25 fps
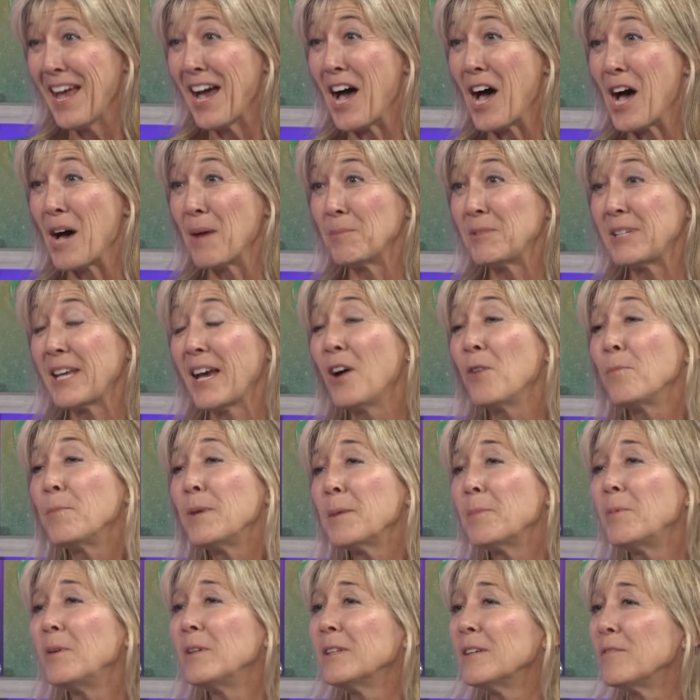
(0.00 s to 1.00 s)
Um, to help
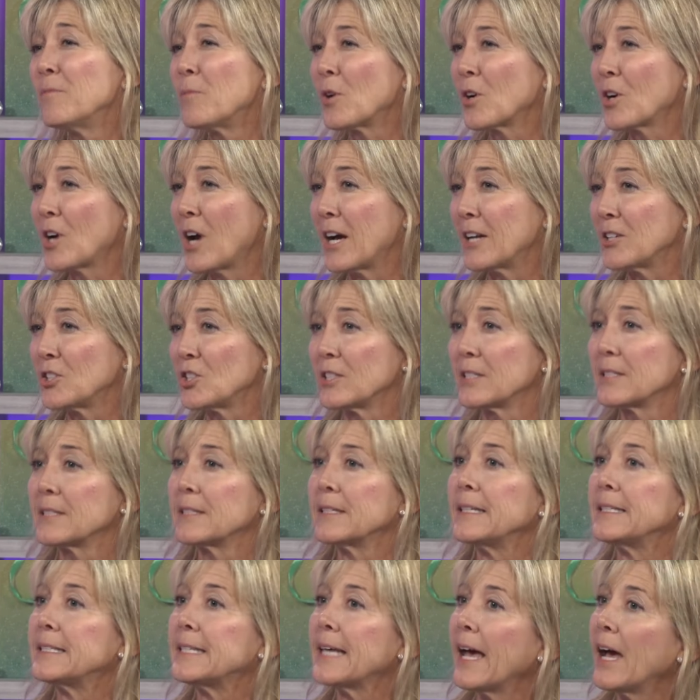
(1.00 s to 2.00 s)
people live more
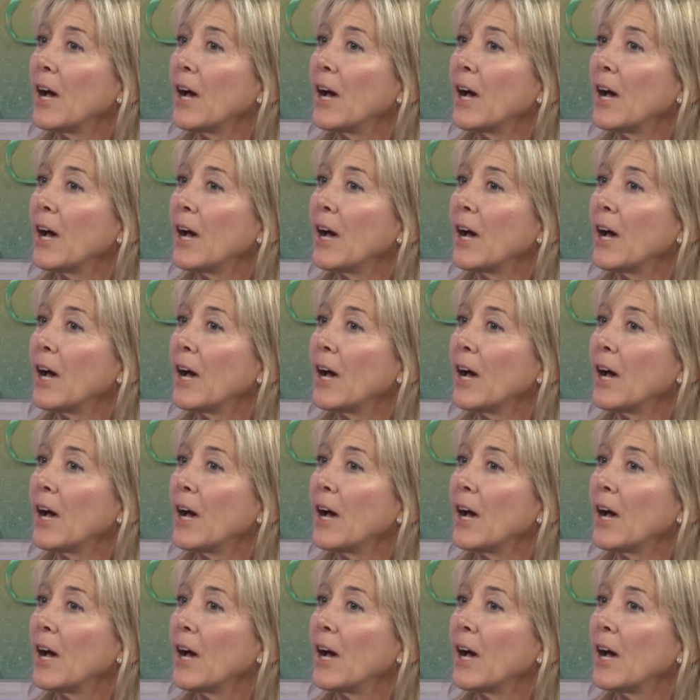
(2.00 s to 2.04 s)
consciously, to